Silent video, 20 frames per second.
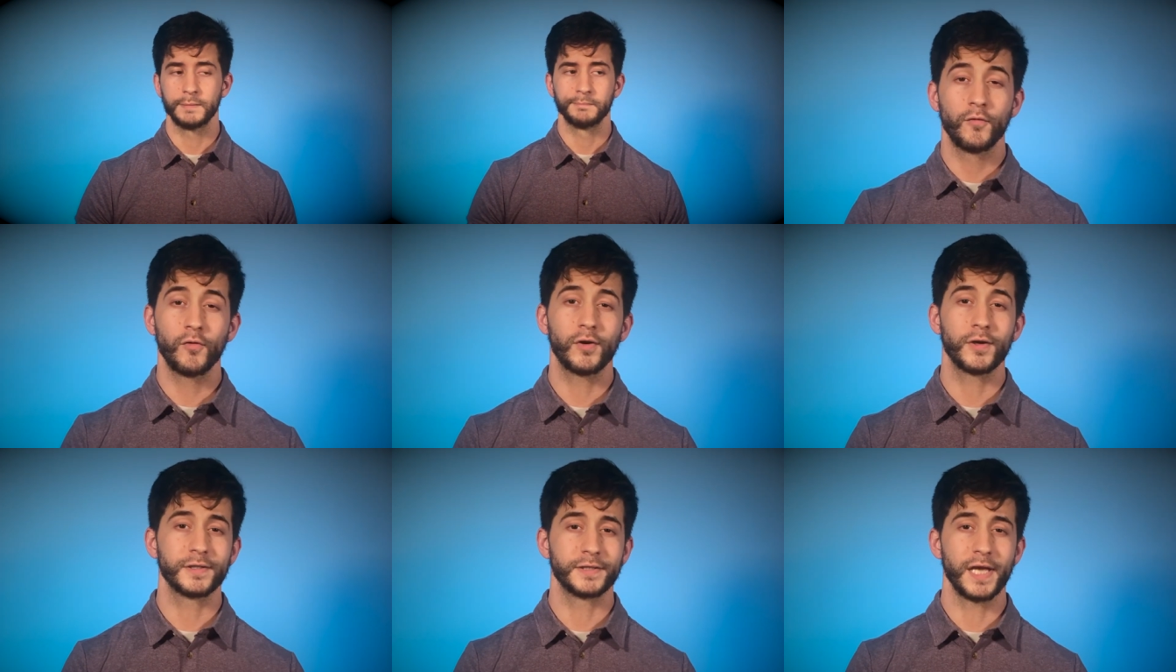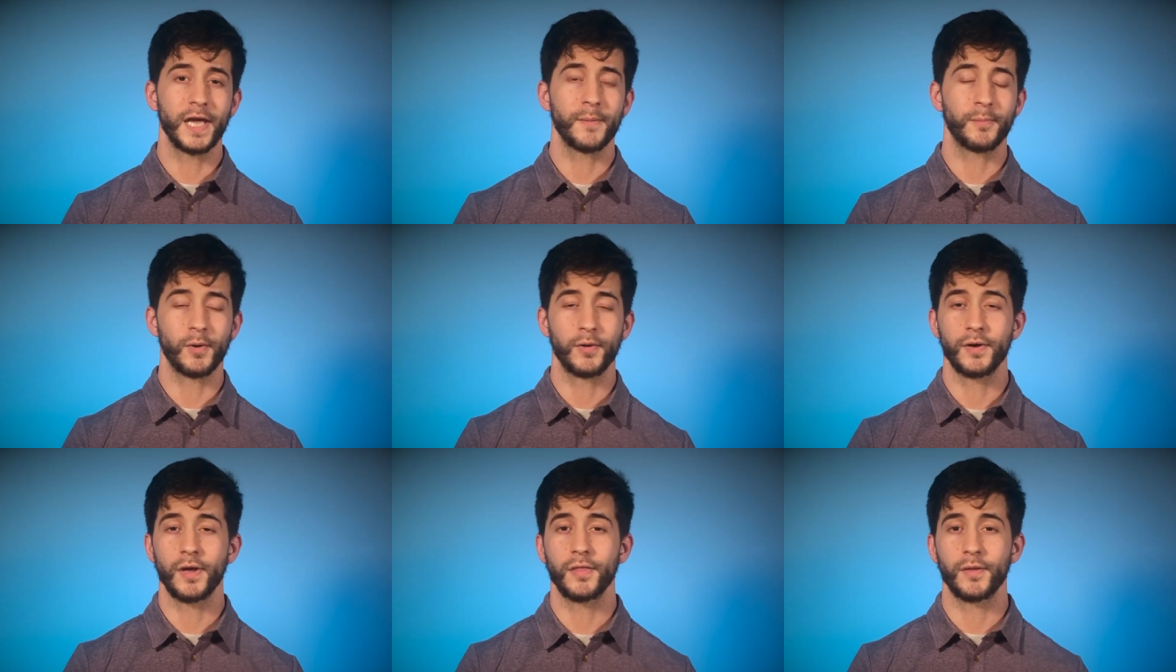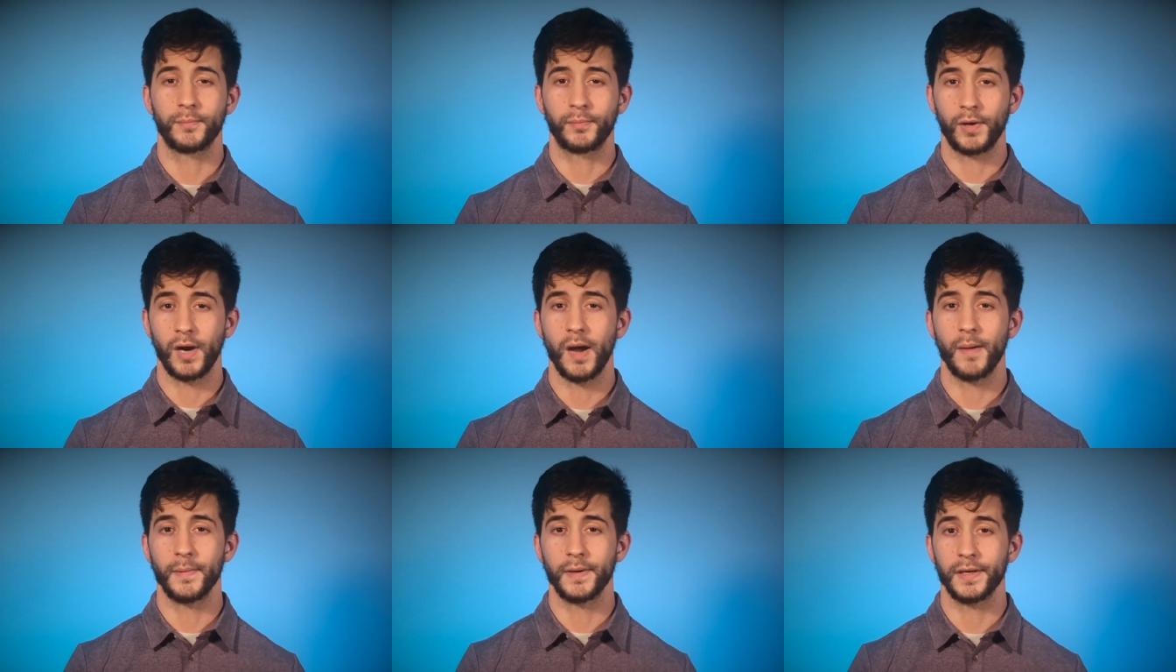For example, another
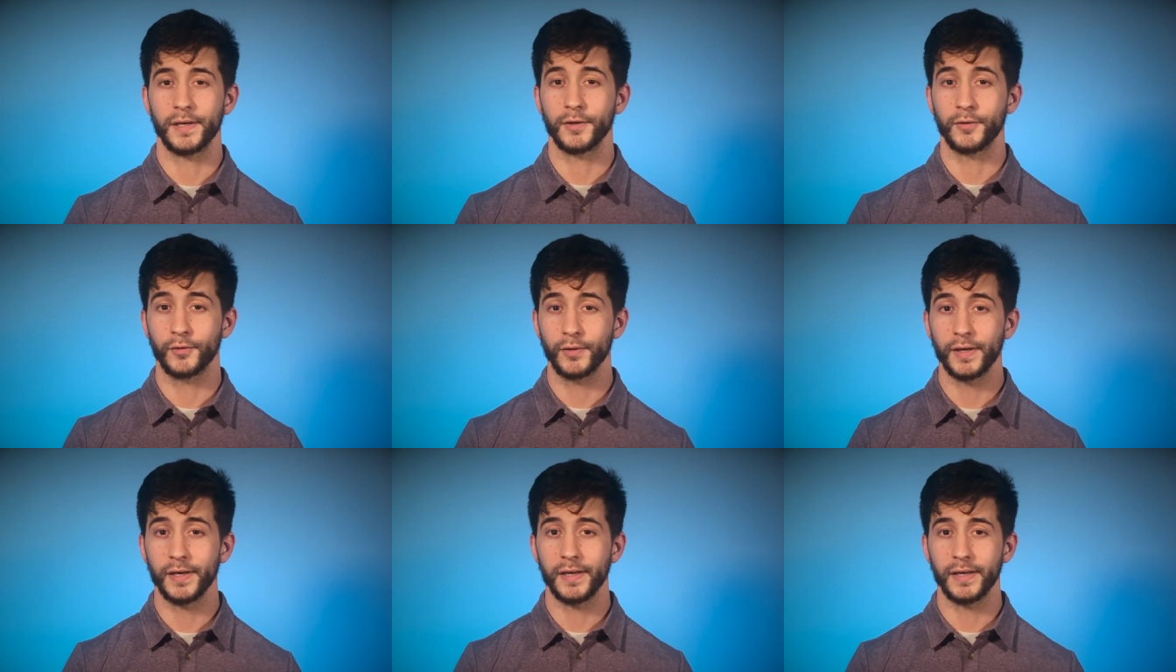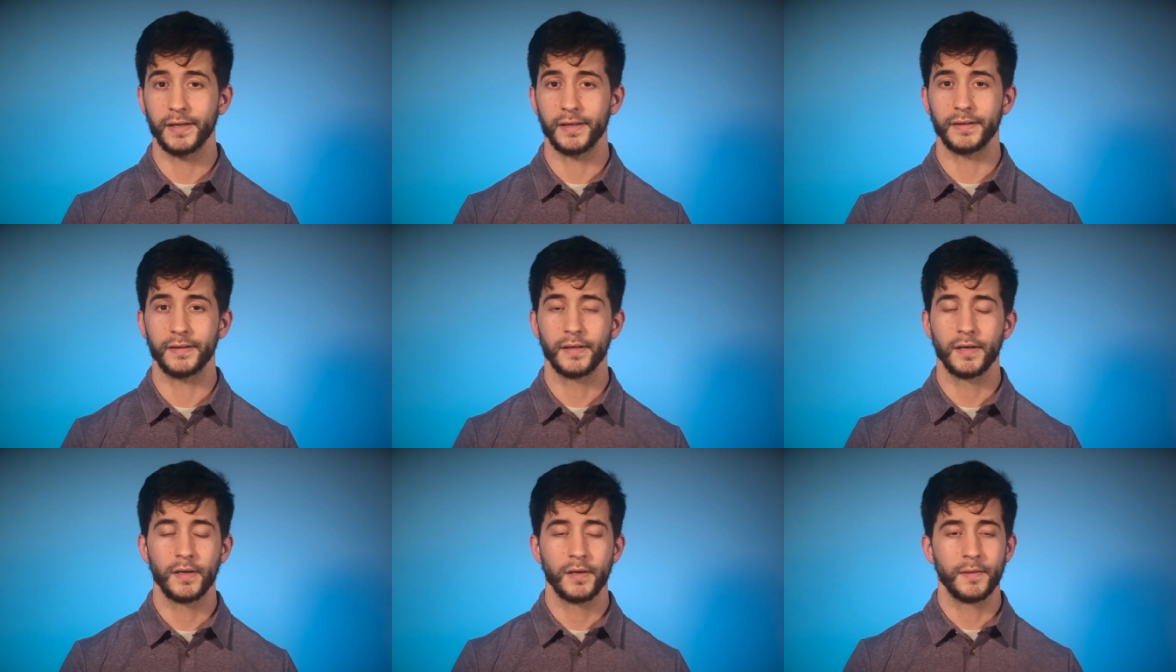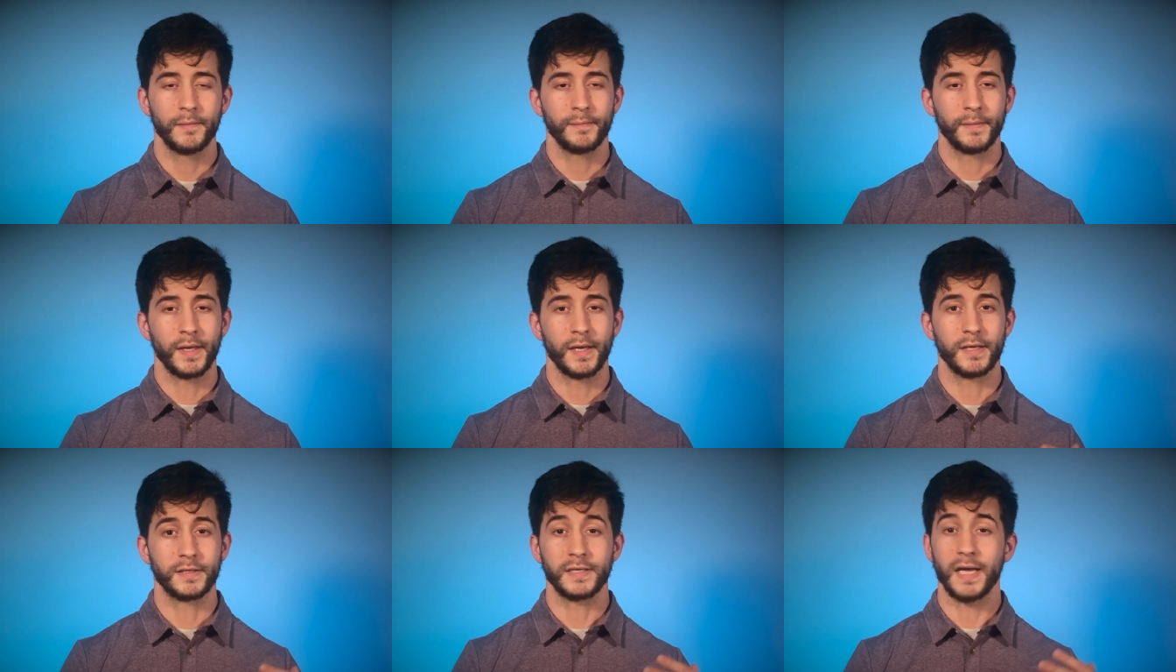prominent ingredient
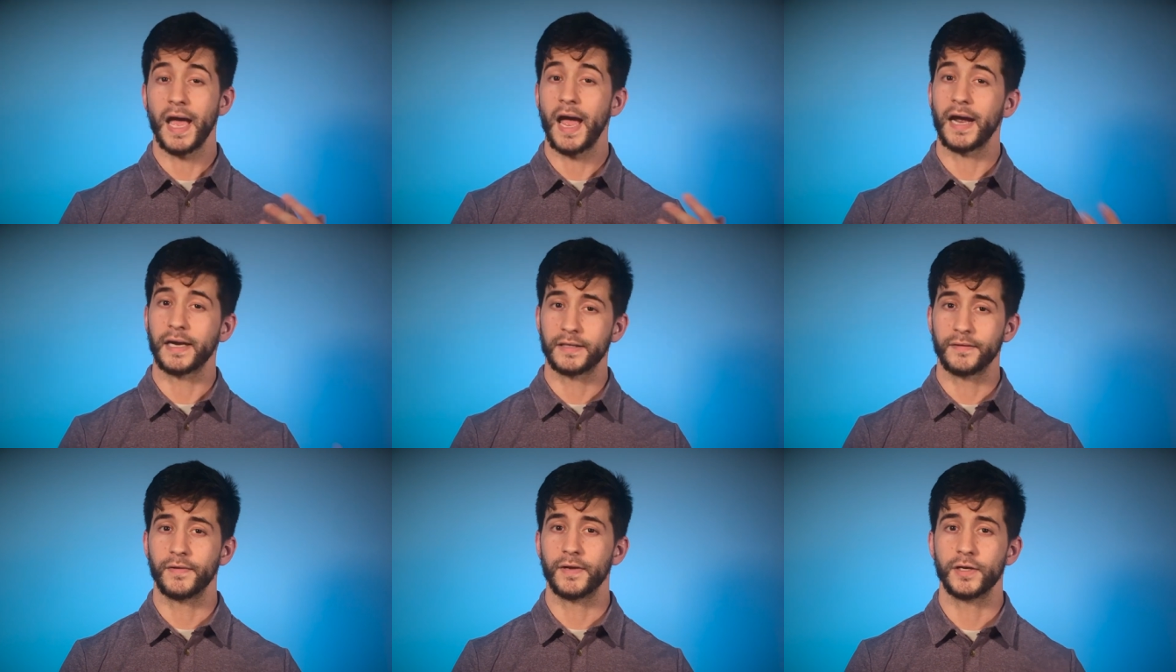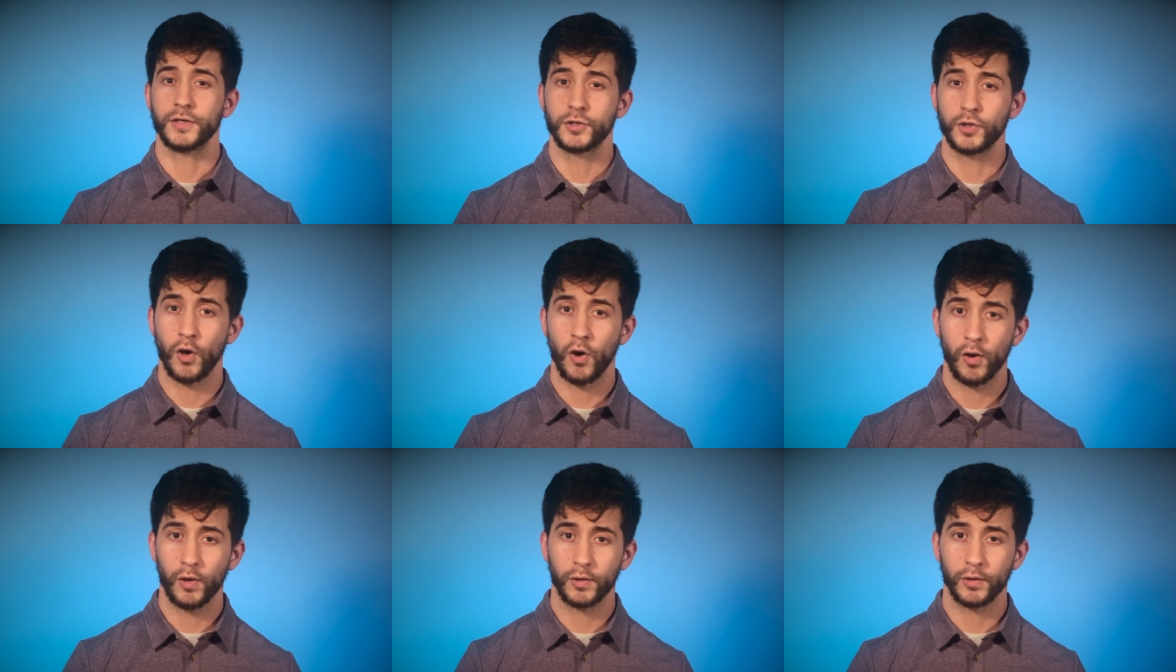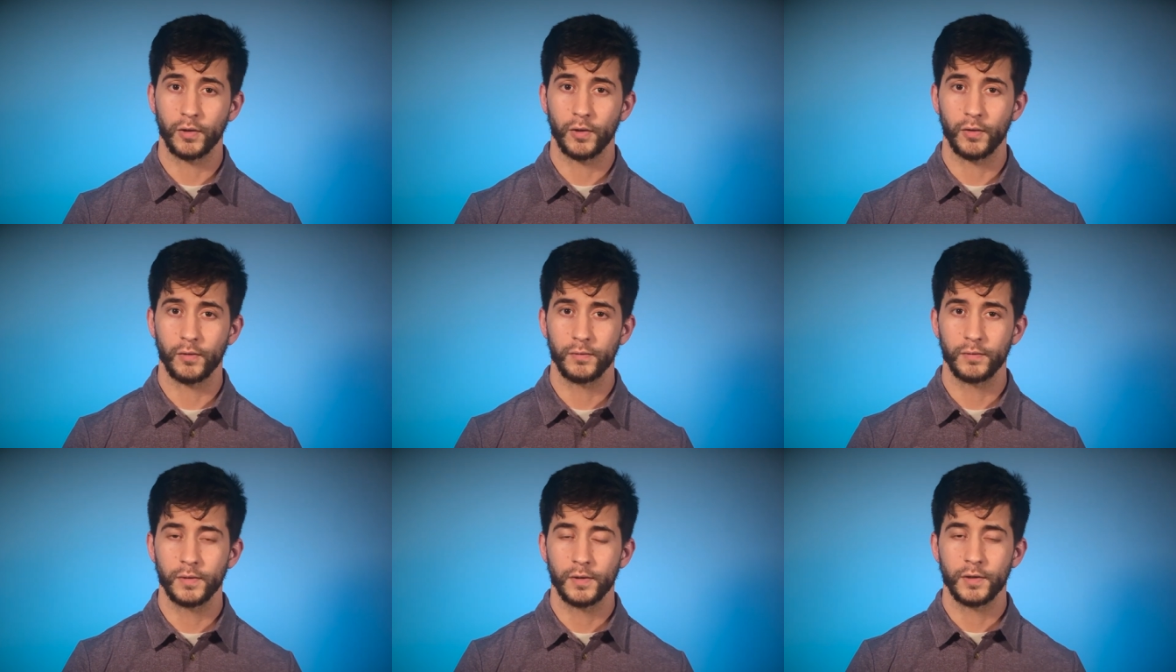is activated
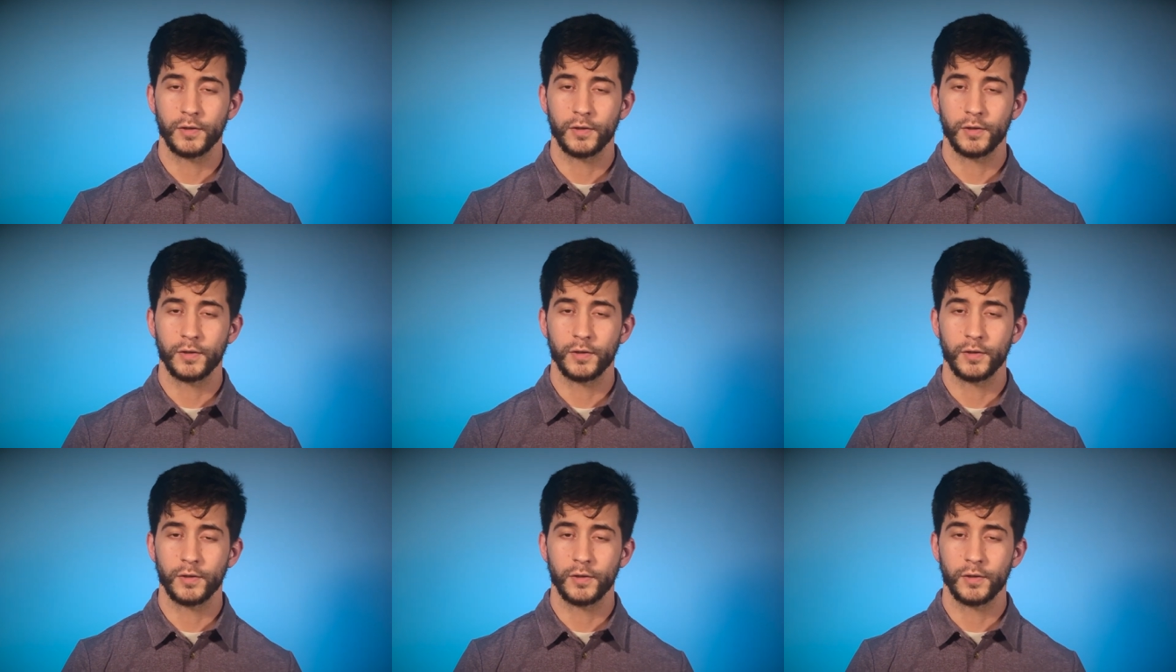charcoal.